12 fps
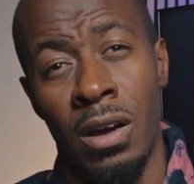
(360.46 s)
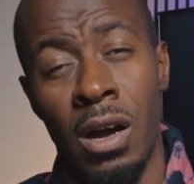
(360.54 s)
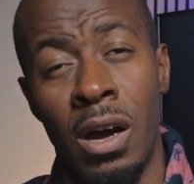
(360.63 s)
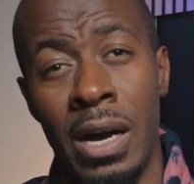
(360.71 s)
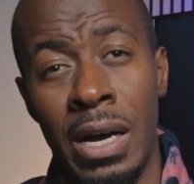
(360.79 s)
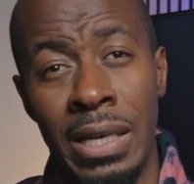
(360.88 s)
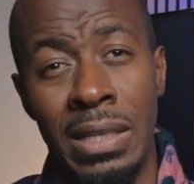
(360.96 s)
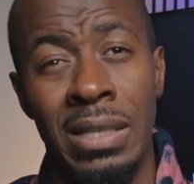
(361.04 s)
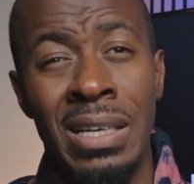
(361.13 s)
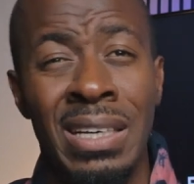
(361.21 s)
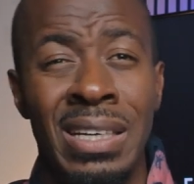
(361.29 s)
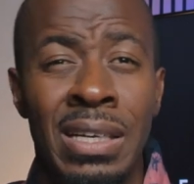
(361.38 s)
Kai,
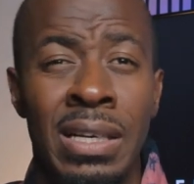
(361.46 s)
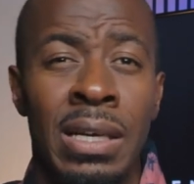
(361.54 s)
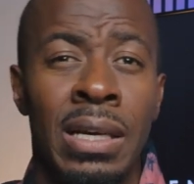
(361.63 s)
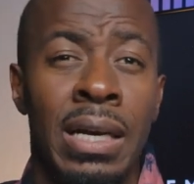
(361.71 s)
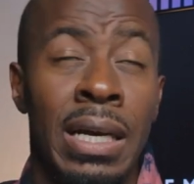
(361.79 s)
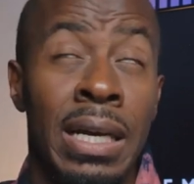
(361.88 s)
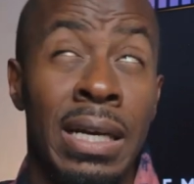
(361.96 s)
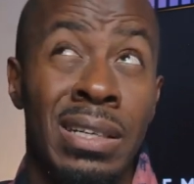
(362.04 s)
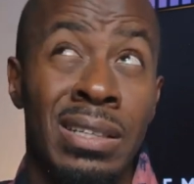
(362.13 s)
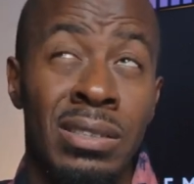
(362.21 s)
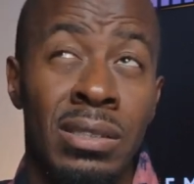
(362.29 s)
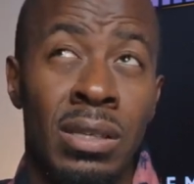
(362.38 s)

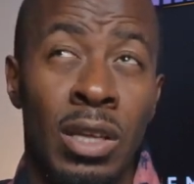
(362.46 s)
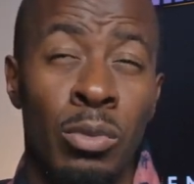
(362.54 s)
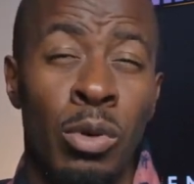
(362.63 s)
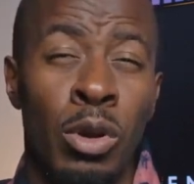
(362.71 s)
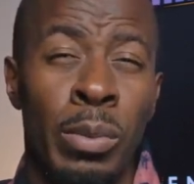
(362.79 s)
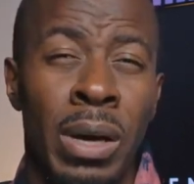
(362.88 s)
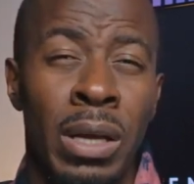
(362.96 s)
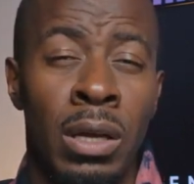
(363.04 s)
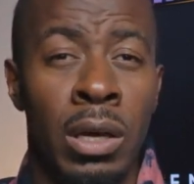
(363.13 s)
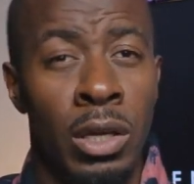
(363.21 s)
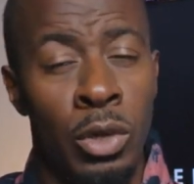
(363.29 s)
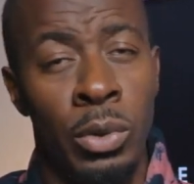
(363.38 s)
and they're probably about
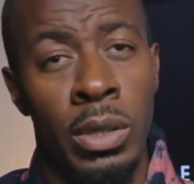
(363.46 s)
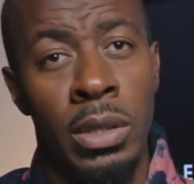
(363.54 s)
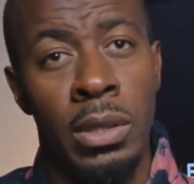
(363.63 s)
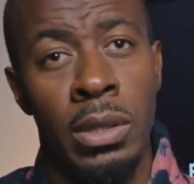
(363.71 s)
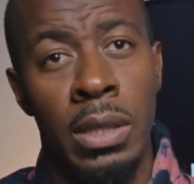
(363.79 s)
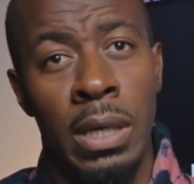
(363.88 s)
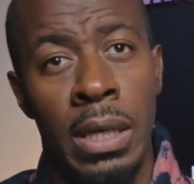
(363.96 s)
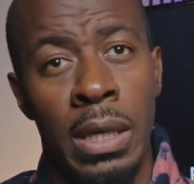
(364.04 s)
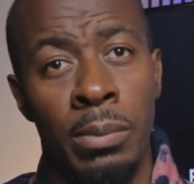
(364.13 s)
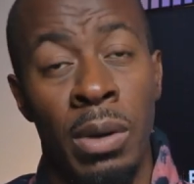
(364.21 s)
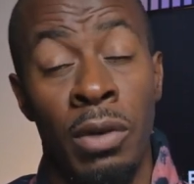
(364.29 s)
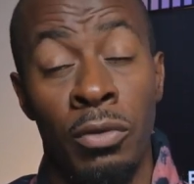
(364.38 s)
90 quid.
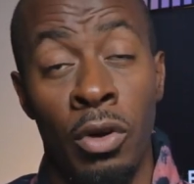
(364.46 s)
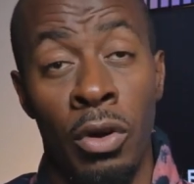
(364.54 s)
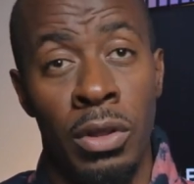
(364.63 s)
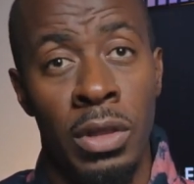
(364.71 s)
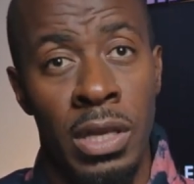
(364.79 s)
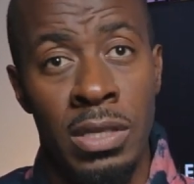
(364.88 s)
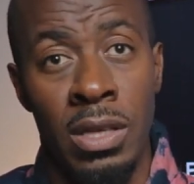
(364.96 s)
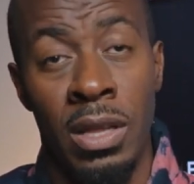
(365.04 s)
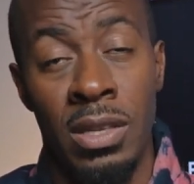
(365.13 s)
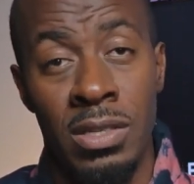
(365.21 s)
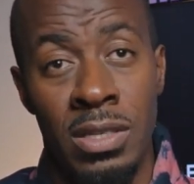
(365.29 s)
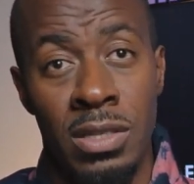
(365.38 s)
But I've got these
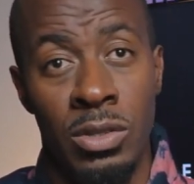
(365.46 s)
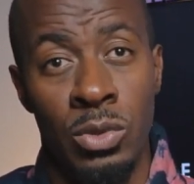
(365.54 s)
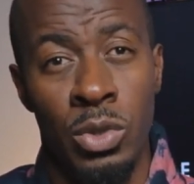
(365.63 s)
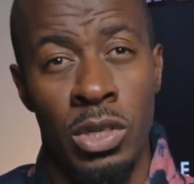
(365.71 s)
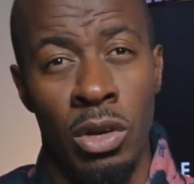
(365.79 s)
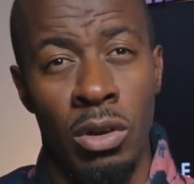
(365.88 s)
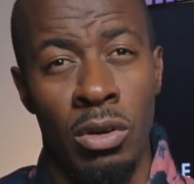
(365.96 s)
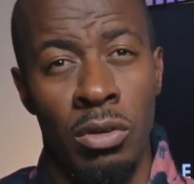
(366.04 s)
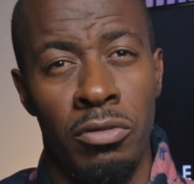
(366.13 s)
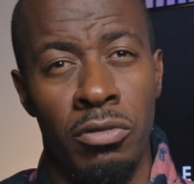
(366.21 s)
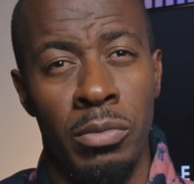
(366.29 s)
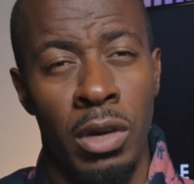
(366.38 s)
other scissors which I got
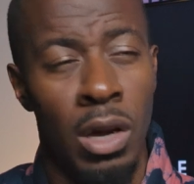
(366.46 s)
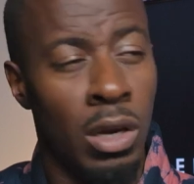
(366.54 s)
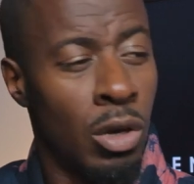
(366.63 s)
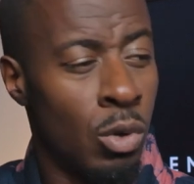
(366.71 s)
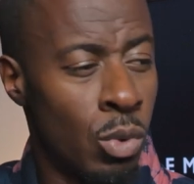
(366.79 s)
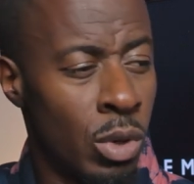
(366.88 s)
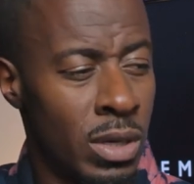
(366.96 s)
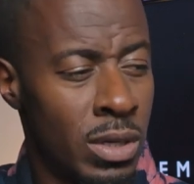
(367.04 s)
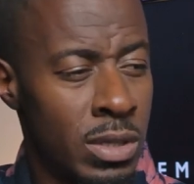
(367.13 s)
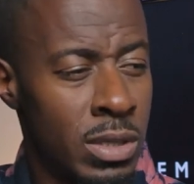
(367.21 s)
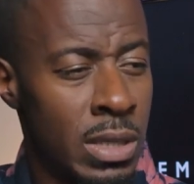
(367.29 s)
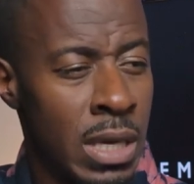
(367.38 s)
from a colour called
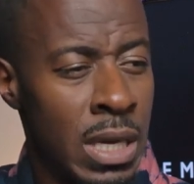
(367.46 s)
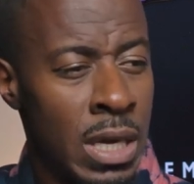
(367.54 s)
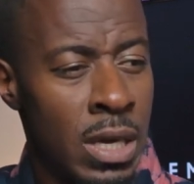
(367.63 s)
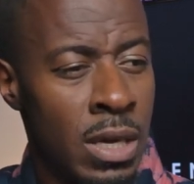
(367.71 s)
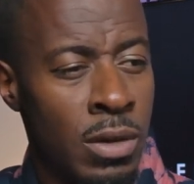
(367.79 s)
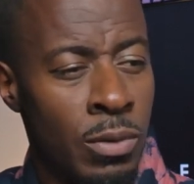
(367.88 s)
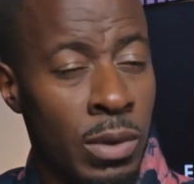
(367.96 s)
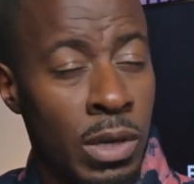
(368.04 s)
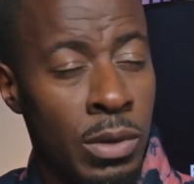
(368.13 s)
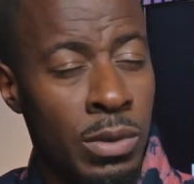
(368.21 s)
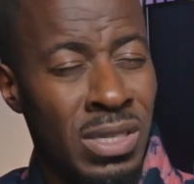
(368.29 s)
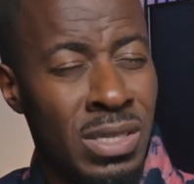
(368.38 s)
Wallace when
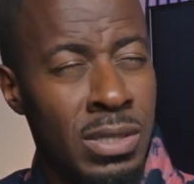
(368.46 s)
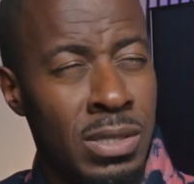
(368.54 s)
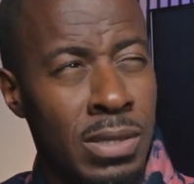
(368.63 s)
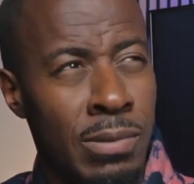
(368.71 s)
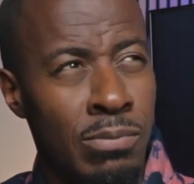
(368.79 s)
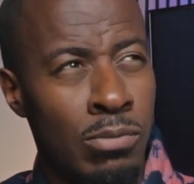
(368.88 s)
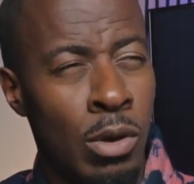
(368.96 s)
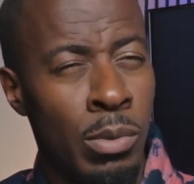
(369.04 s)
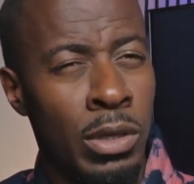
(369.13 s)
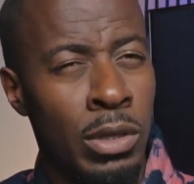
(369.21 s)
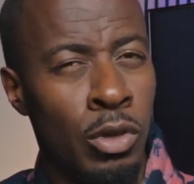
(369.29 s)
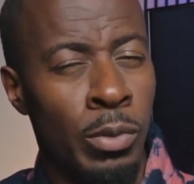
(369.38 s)
I was
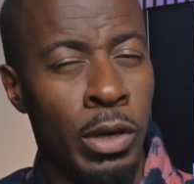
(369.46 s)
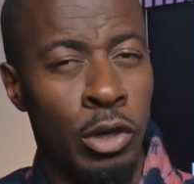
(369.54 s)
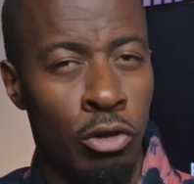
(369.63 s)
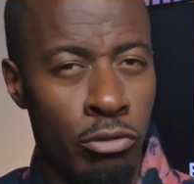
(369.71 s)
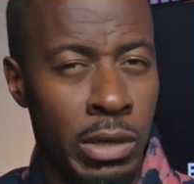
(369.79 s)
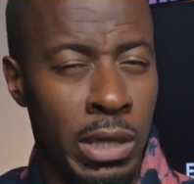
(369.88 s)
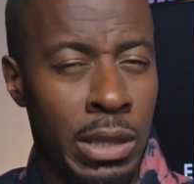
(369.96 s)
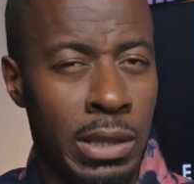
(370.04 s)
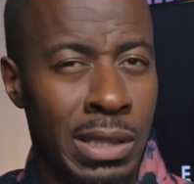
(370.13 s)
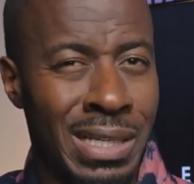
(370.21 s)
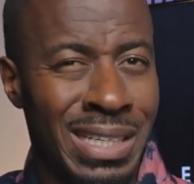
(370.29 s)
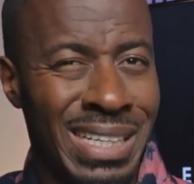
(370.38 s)
probably doing my degree,
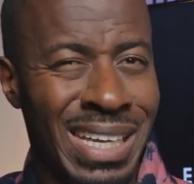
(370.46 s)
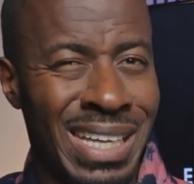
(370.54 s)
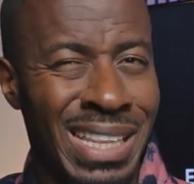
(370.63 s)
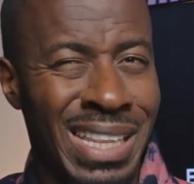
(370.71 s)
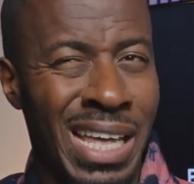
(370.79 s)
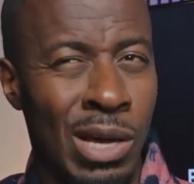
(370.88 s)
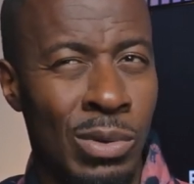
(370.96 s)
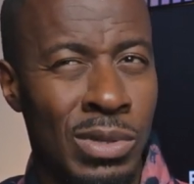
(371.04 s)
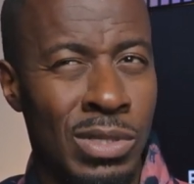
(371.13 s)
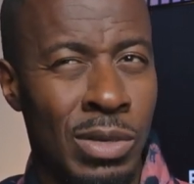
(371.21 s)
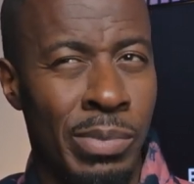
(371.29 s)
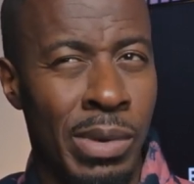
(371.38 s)
and that
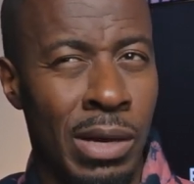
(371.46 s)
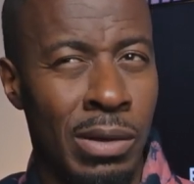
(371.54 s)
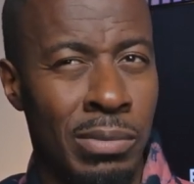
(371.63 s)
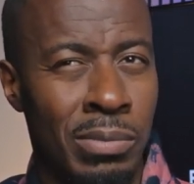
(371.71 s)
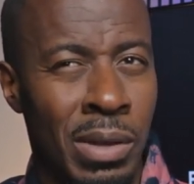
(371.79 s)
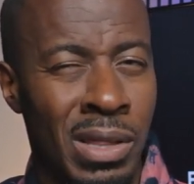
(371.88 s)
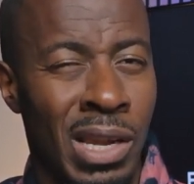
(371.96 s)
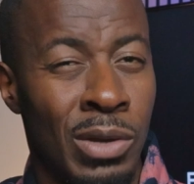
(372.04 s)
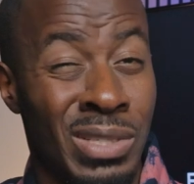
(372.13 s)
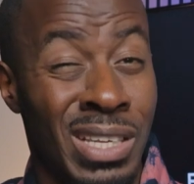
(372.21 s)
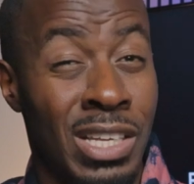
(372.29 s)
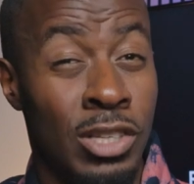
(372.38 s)
was about, I think that
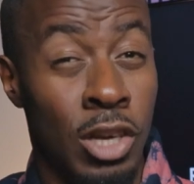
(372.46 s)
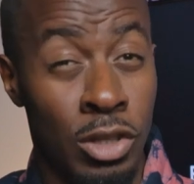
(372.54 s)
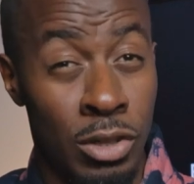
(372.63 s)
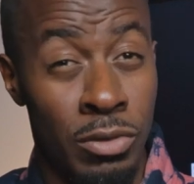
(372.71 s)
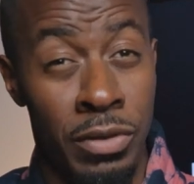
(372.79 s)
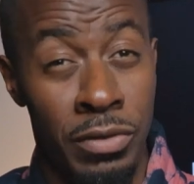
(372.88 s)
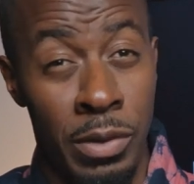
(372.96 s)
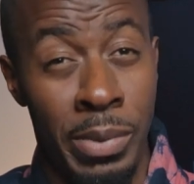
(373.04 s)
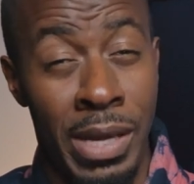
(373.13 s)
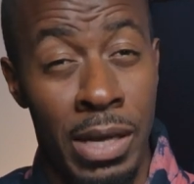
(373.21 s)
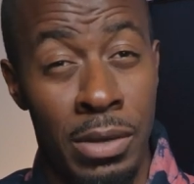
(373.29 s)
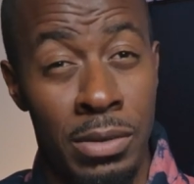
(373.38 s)
was at least
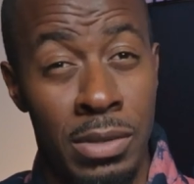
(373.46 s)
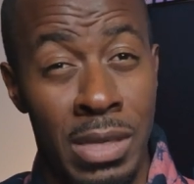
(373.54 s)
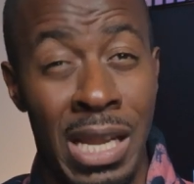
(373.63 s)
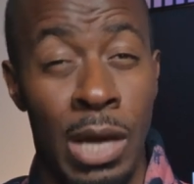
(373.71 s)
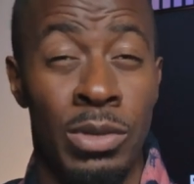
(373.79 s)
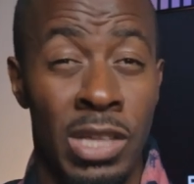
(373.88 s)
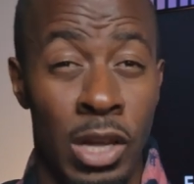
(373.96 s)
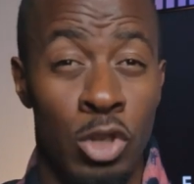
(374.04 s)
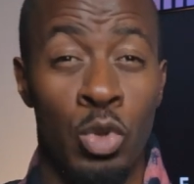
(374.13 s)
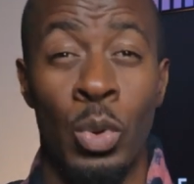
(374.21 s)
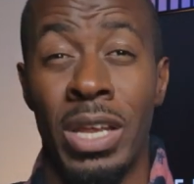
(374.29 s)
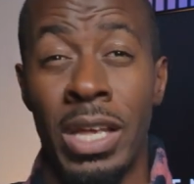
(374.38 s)
£150, and that was like
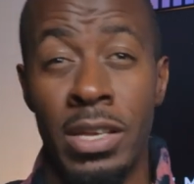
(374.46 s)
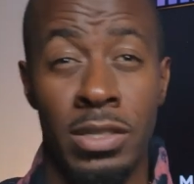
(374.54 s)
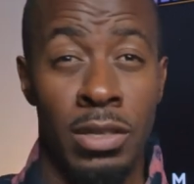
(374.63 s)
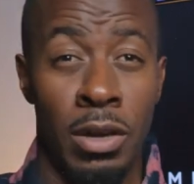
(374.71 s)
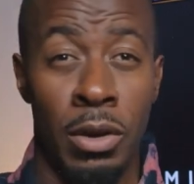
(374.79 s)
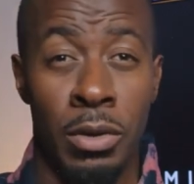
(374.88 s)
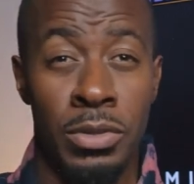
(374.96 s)
20 years ago.